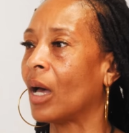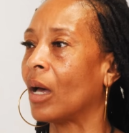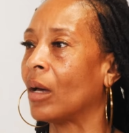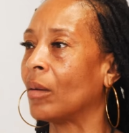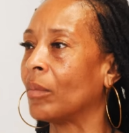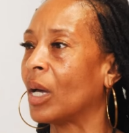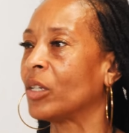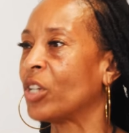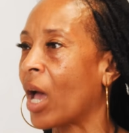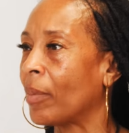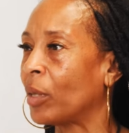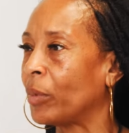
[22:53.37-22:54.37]
a
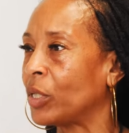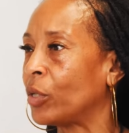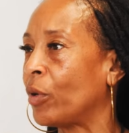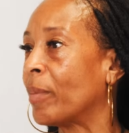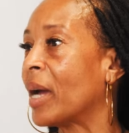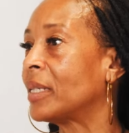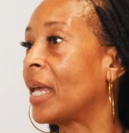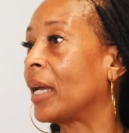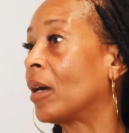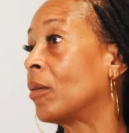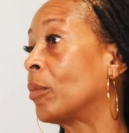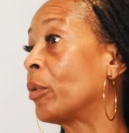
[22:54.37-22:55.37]
job that we do. We might
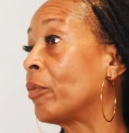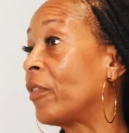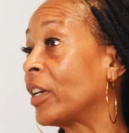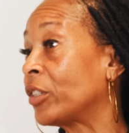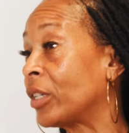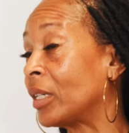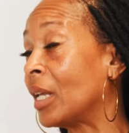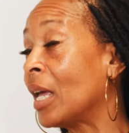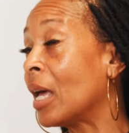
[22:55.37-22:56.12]
take on a profession.